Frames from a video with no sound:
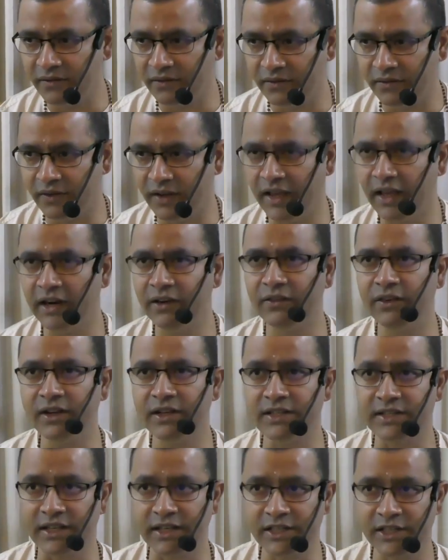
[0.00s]
Wherever
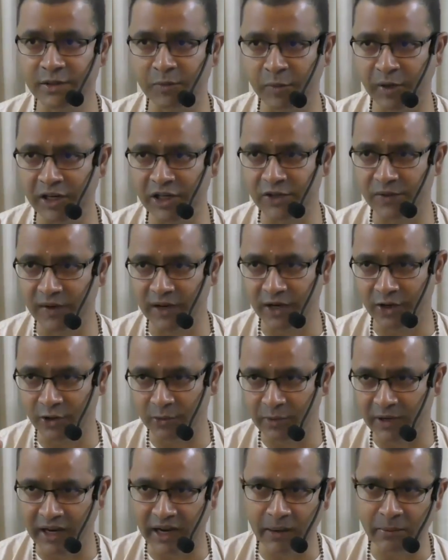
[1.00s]
such speech were to
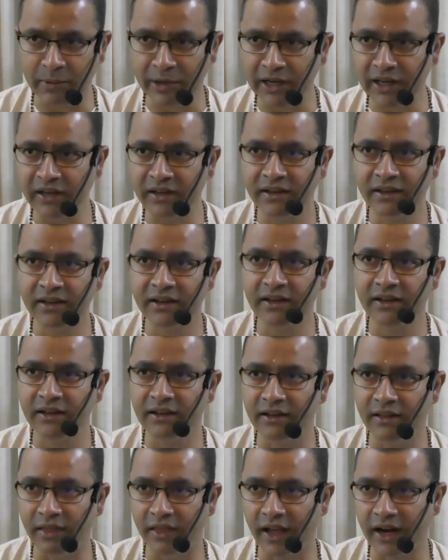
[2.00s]
be happening,
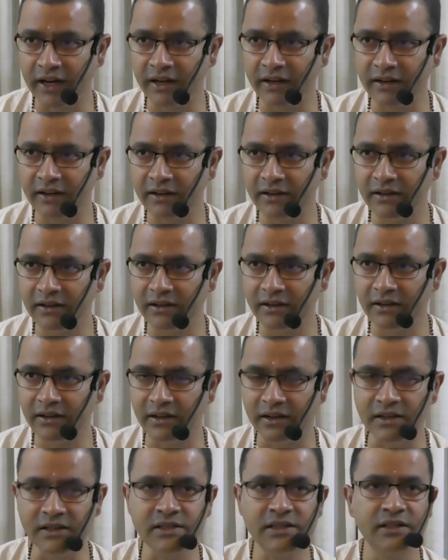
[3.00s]
that
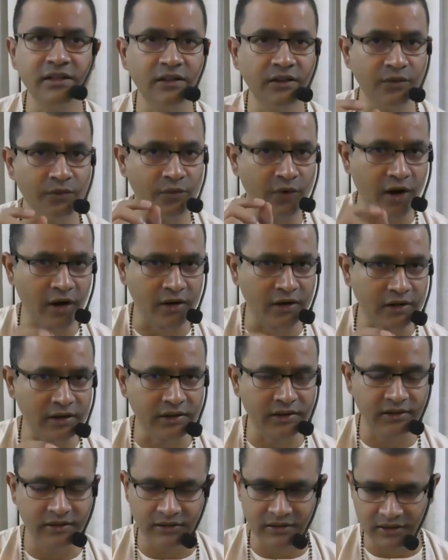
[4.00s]
is Vak.
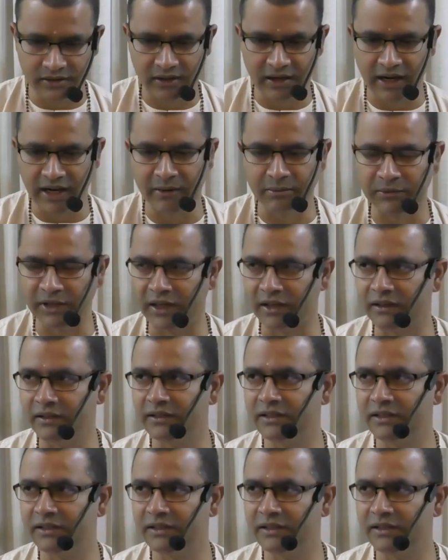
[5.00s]
I am that.